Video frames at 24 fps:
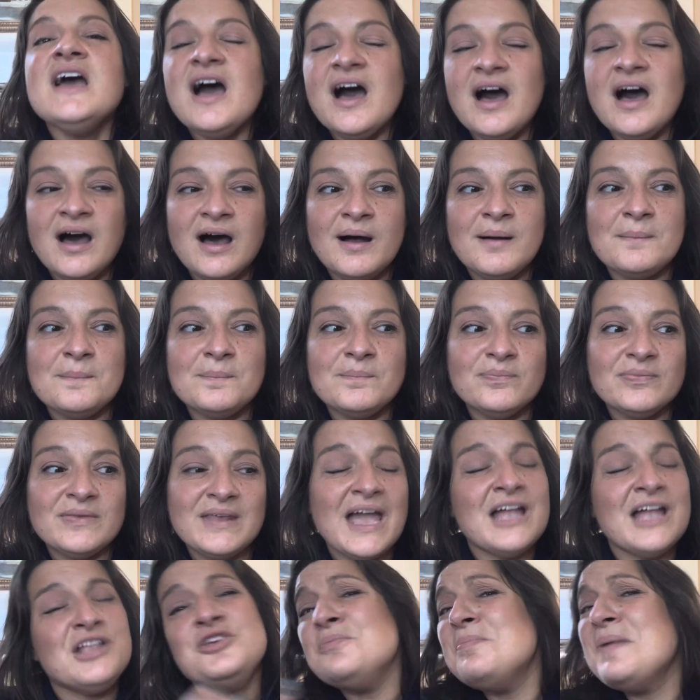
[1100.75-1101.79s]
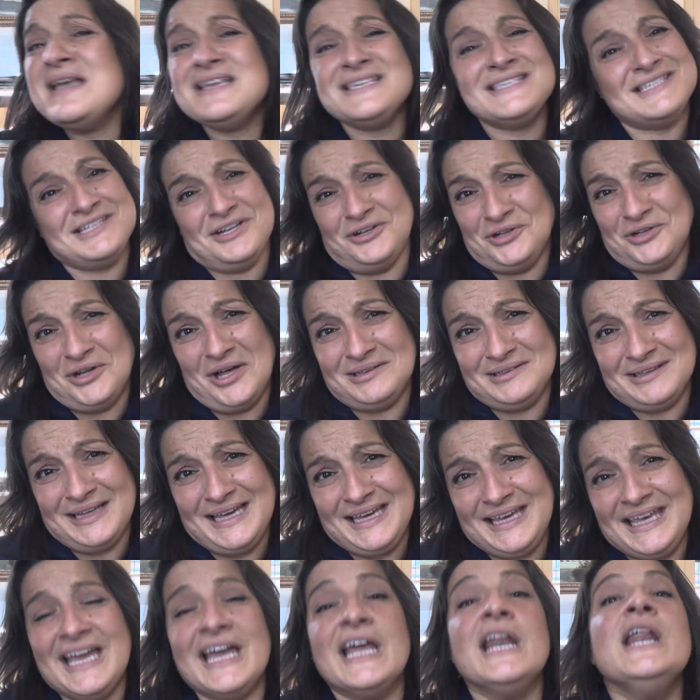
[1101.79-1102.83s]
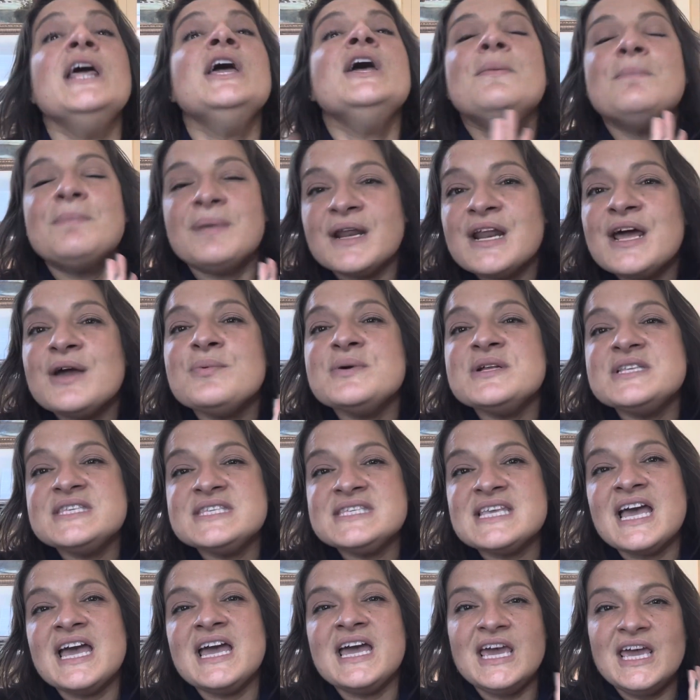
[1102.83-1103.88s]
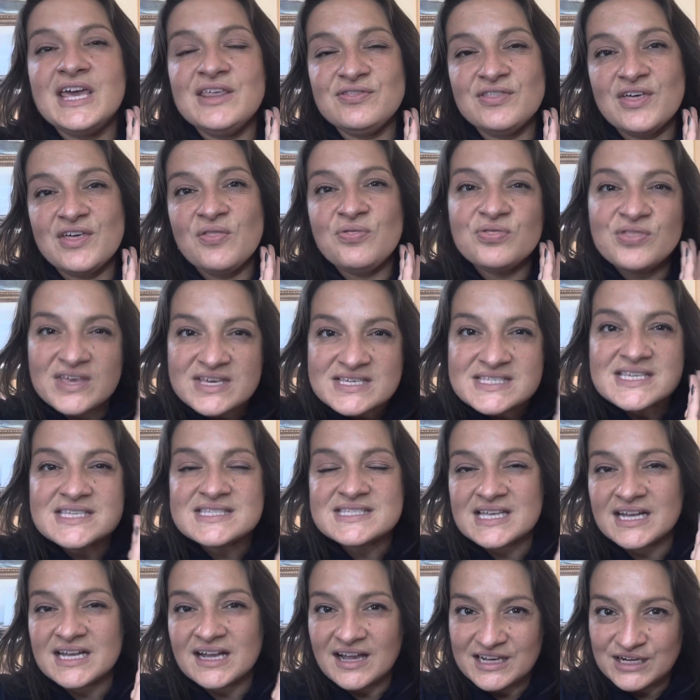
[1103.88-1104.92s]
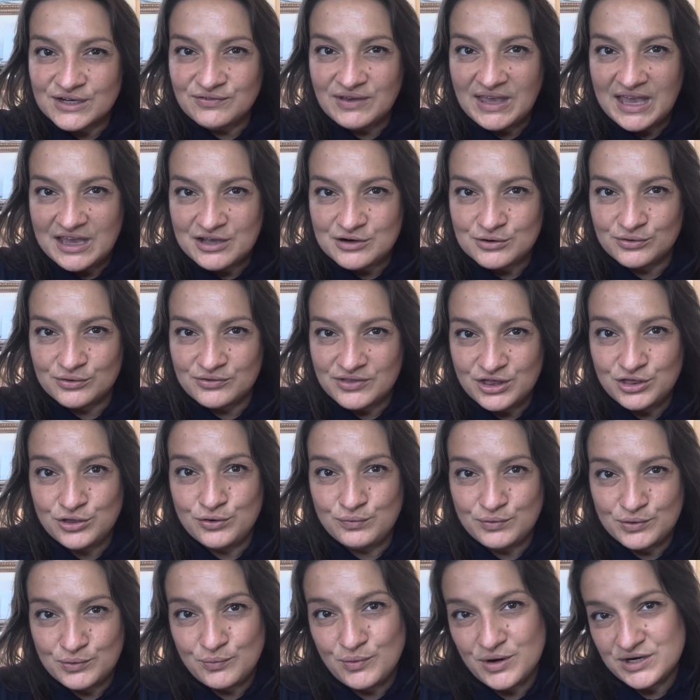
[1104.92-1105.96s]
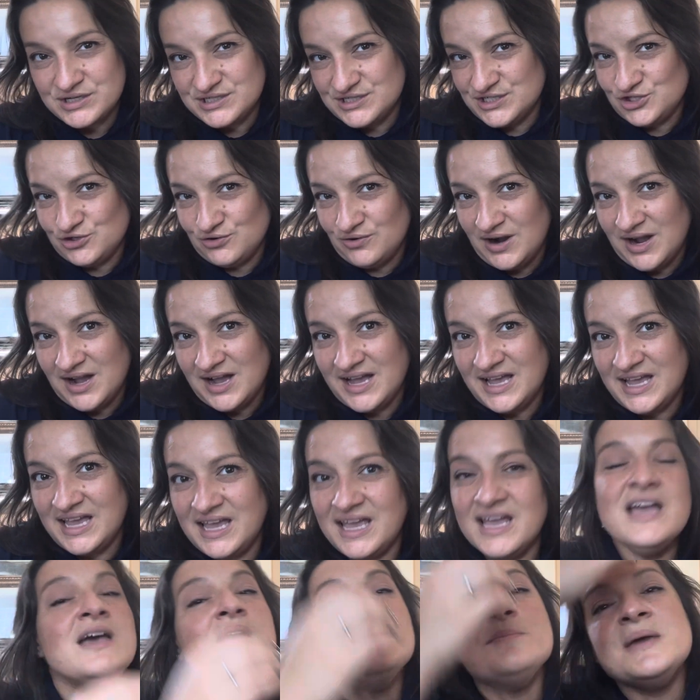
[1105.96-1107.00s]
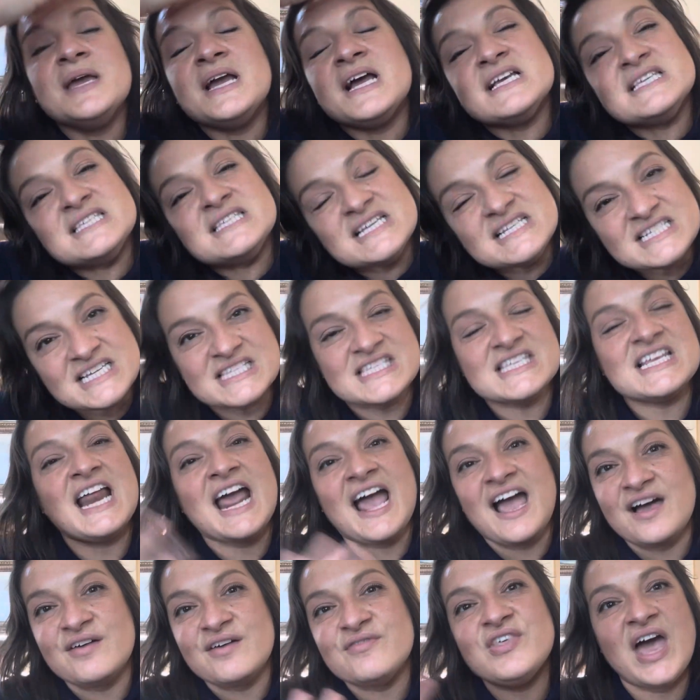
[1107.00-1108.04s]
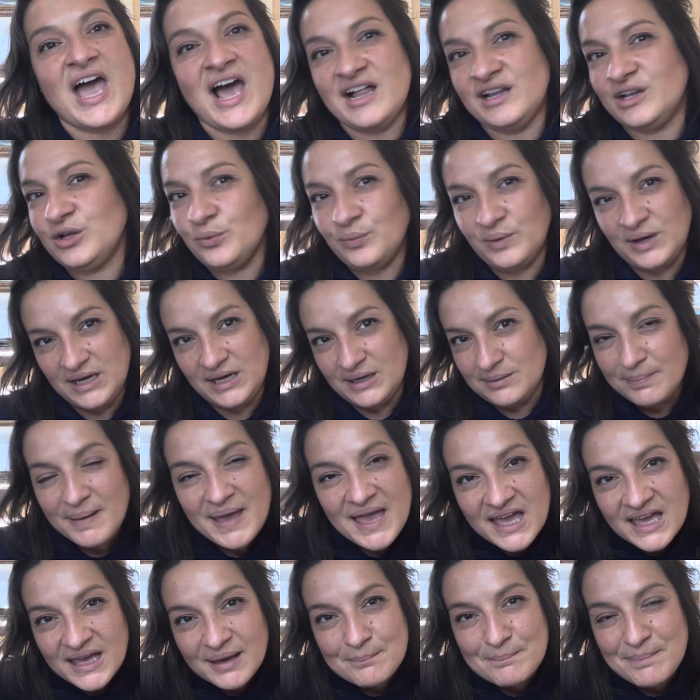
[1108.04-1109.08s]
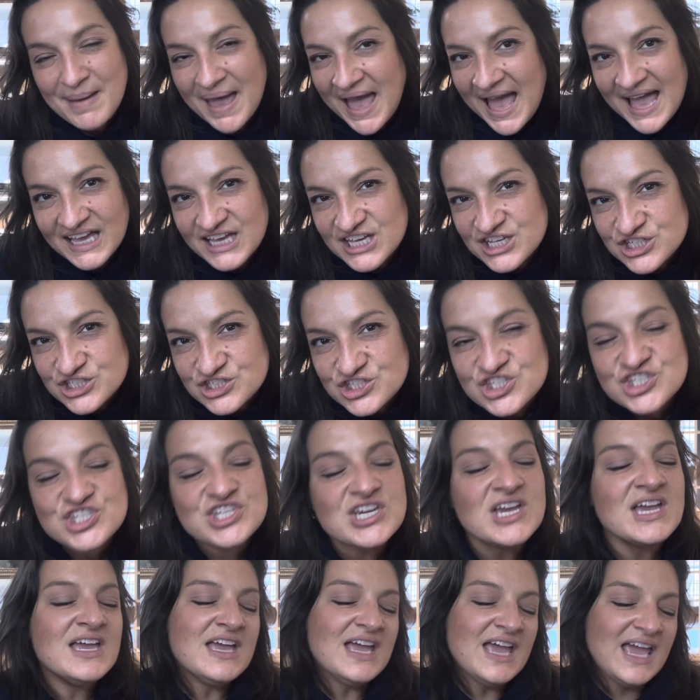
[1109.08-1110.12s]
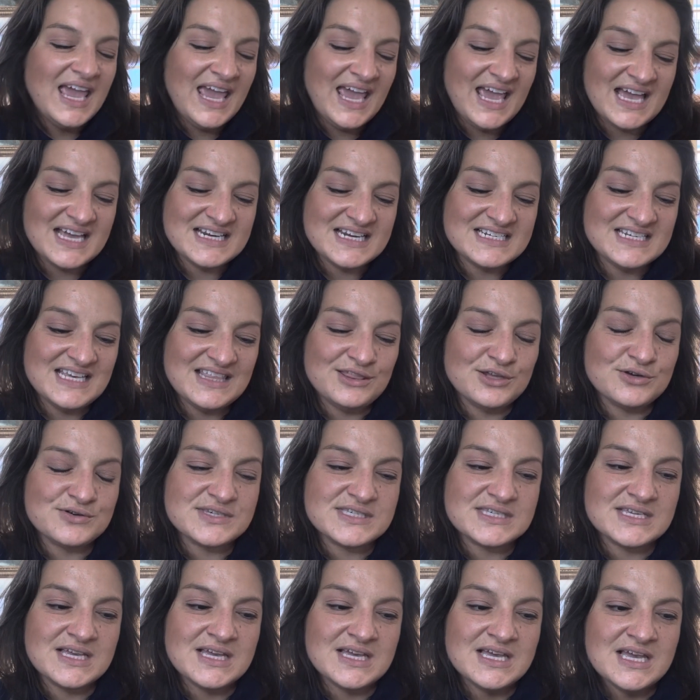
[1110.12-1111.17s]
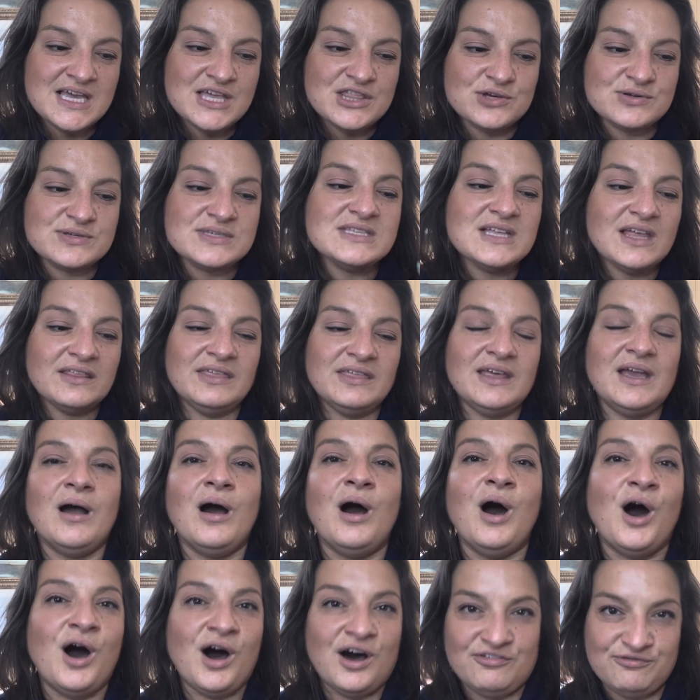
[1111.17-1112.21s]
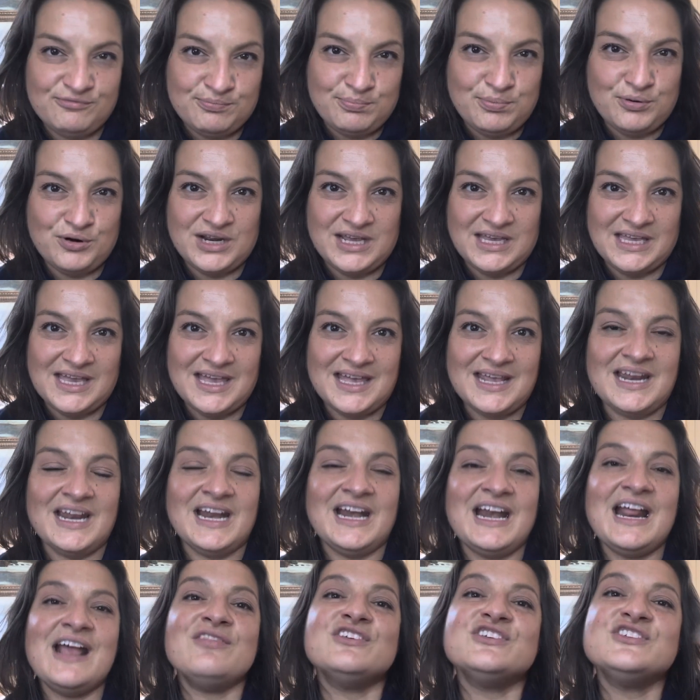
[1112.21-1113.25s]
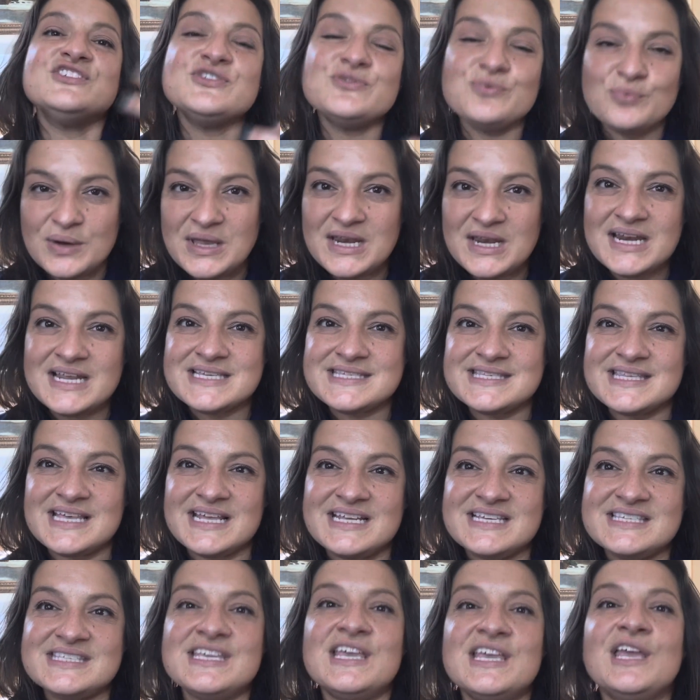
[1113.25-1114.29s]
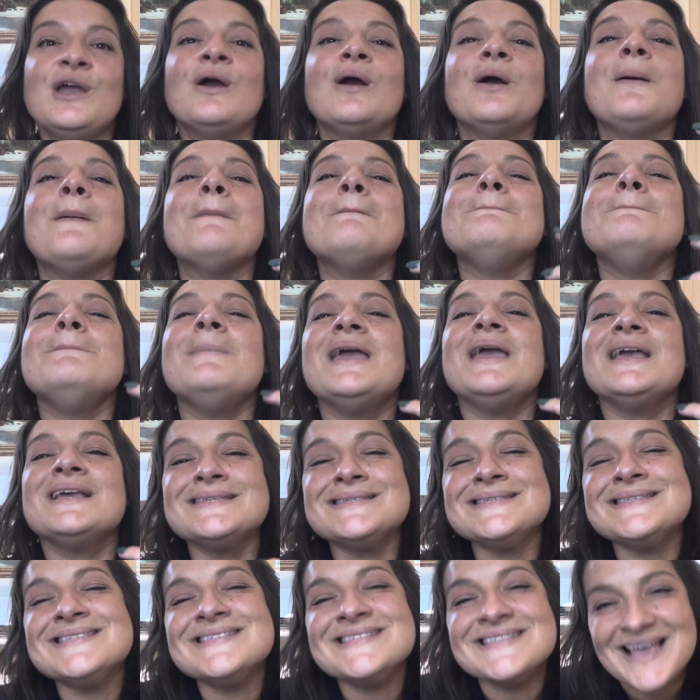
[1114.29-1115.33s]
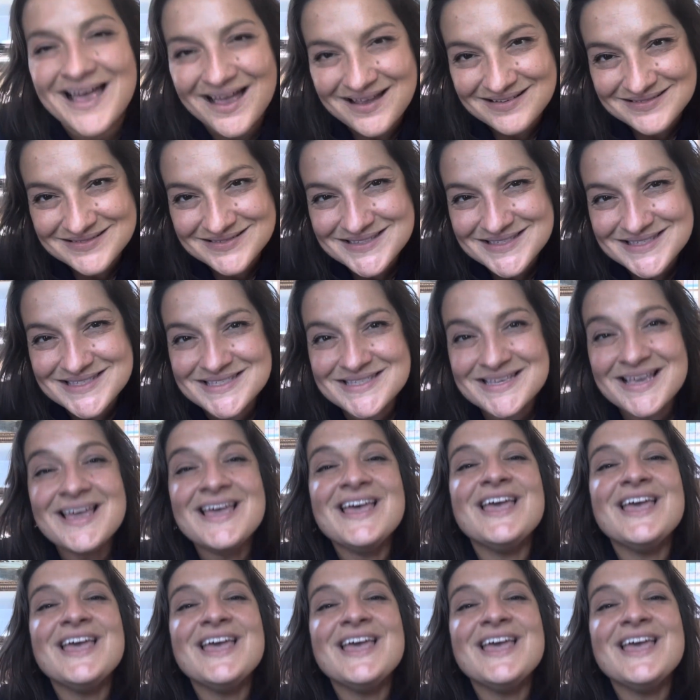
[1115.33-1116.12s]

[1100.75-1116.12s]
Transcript: And you may still not like it, but I would say that this is the kind of candle that you would want to try because it doesn't have the Halloween baggage and there's nothing off-putting in it. And the sweetness that is here makes sense.